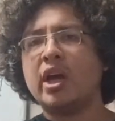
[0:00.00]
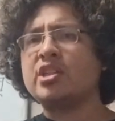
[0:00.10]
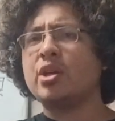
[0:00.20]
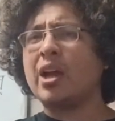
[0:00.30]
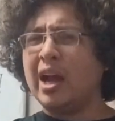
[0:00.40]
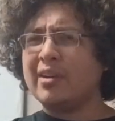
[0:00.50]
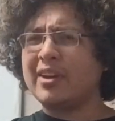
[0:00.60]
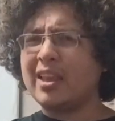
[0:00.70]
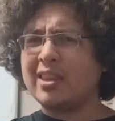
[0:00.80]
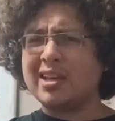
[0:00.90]
And so you kind of
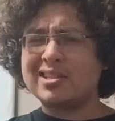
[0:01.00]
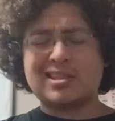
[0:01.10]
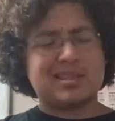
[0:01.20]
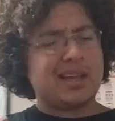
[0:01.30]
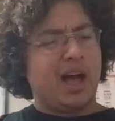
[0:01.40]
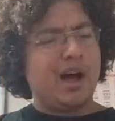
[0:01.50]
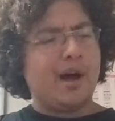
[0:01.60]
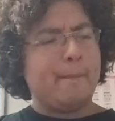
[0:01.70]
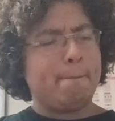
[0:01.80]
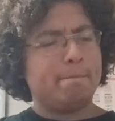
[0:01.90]
get this
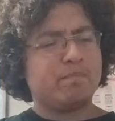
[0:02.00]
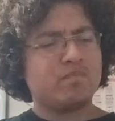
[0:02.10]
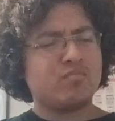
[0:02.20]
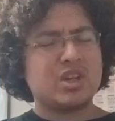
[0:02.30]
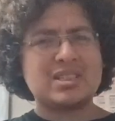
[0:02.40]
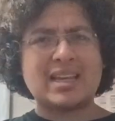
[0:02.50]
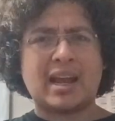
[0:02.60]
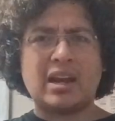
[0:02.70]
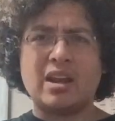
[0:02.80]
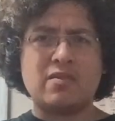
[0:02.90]

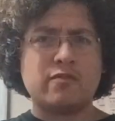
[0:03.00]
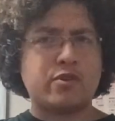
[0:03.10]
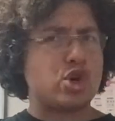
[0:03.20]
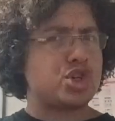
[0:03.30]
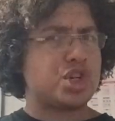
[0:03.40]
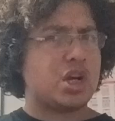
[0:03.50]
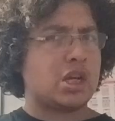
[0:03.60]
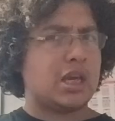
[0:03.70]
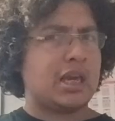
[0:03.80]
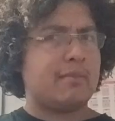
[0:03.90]
second inversion
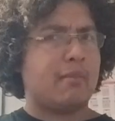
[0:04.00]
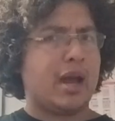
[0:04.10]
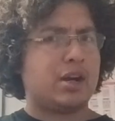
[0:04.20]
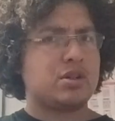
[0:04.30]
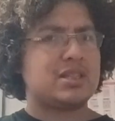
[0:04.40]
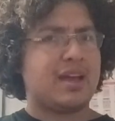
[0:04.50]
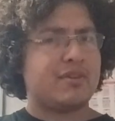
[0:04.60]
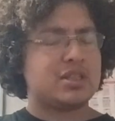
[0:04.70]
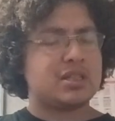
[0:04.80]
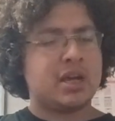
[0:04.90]
E minor
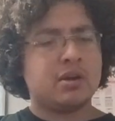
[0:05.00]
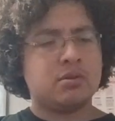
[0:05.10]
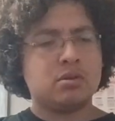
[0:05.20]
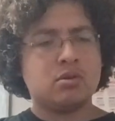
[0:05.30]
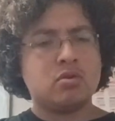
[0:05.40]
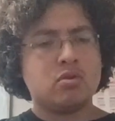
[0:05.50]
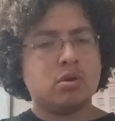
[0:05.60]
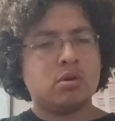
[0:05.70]
7 sound.